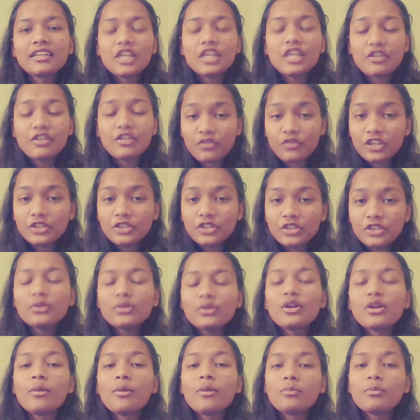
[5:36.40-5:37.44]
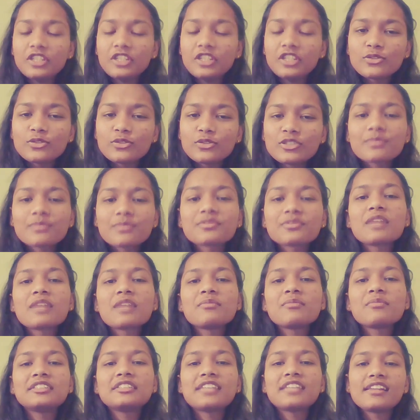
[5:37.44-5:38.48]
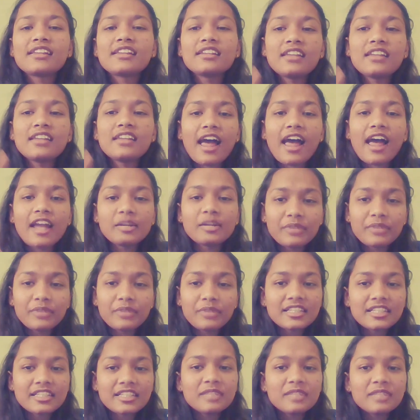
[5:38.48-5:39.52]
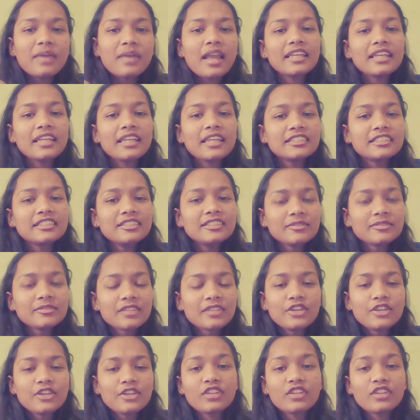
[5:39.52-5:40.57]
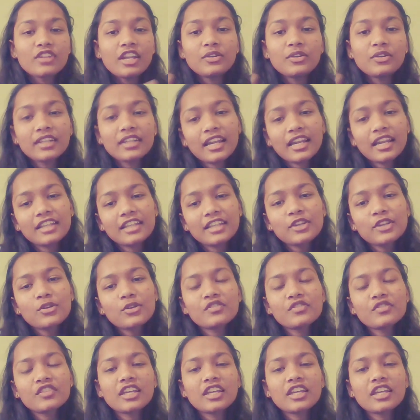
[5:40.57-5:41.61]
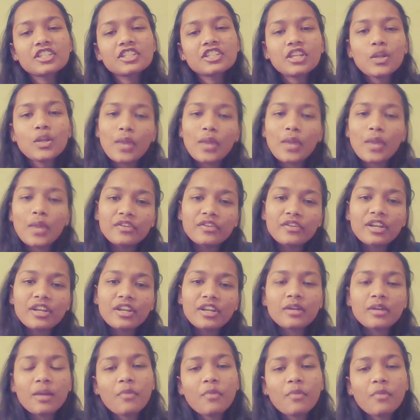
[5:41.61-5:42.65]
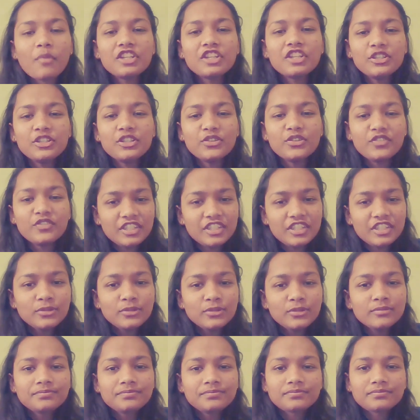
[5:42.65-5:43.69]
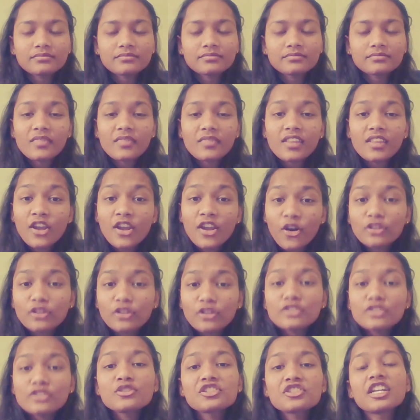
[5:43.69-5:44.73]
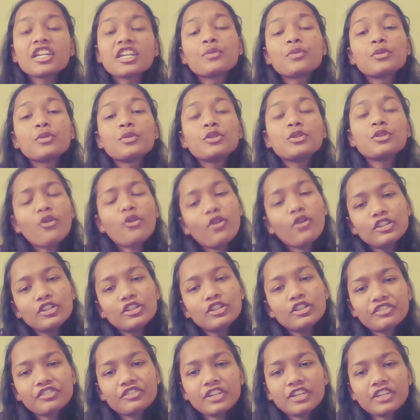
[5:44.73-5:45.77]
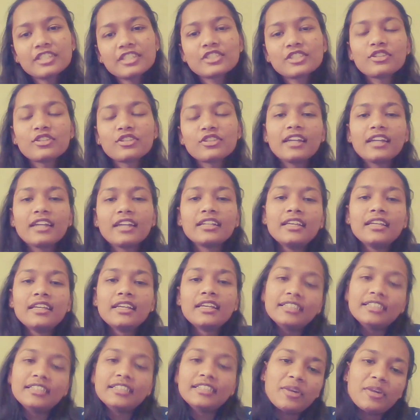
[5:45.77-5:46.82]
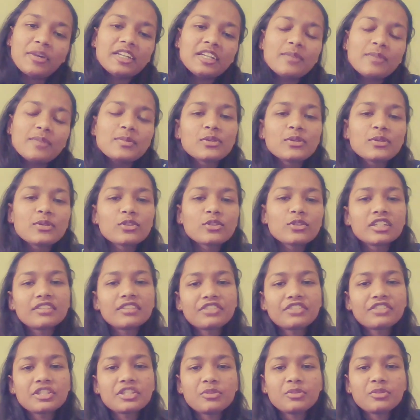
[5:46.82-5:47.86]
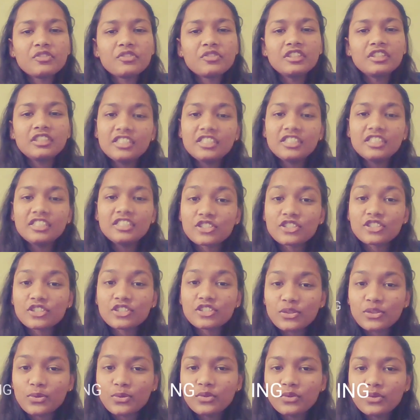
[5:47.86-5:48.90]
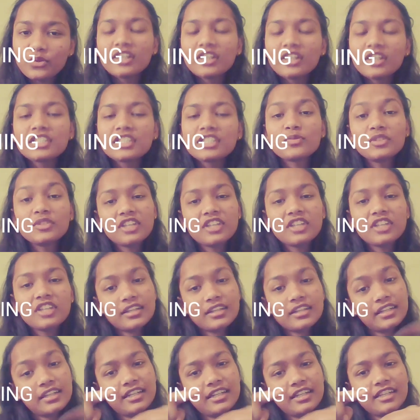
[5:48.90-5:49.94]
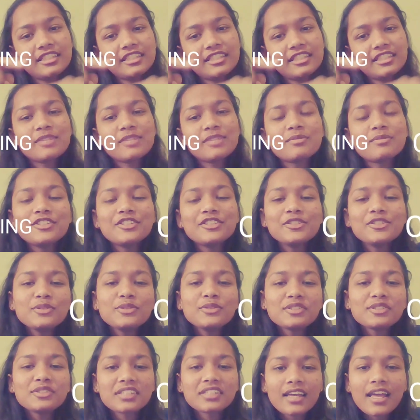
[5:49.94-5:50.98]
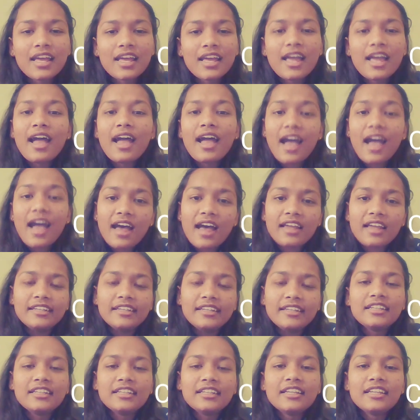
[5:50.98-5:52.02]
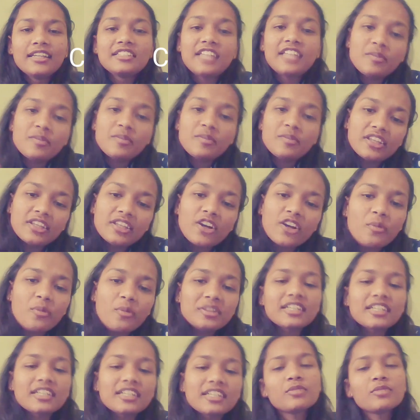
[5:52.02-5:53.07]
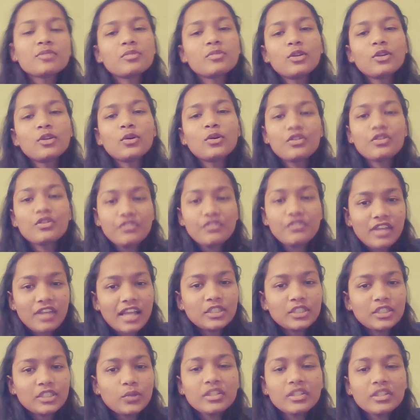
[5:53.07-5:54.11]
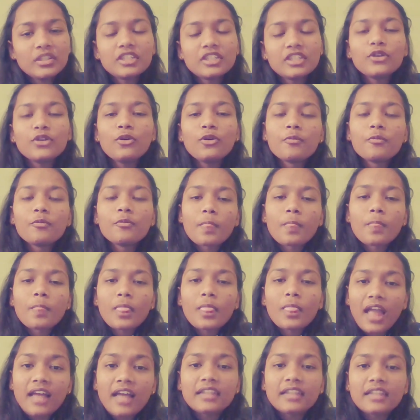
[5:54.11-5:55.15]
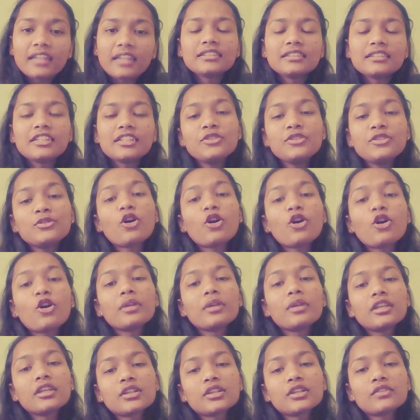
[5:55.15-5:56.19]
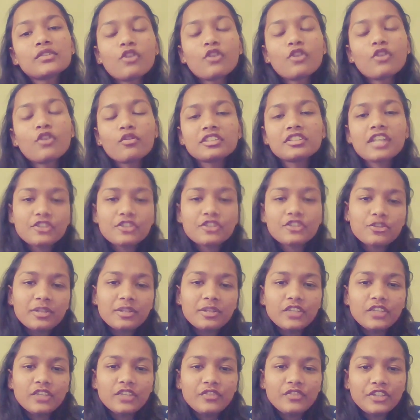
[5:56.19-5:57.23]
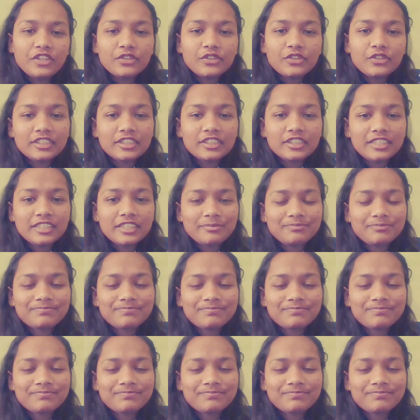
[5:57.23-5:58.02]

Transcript: If you are new, please do subscribe my channel and press that bell icon so that you can get the notification whenever I come up with a new video. Also share it with all your friends so that they might come to know the difference between these two words which are interchangeably used. And tell me in the comment section below if you like the video and the new topic for which I should make the video for the same.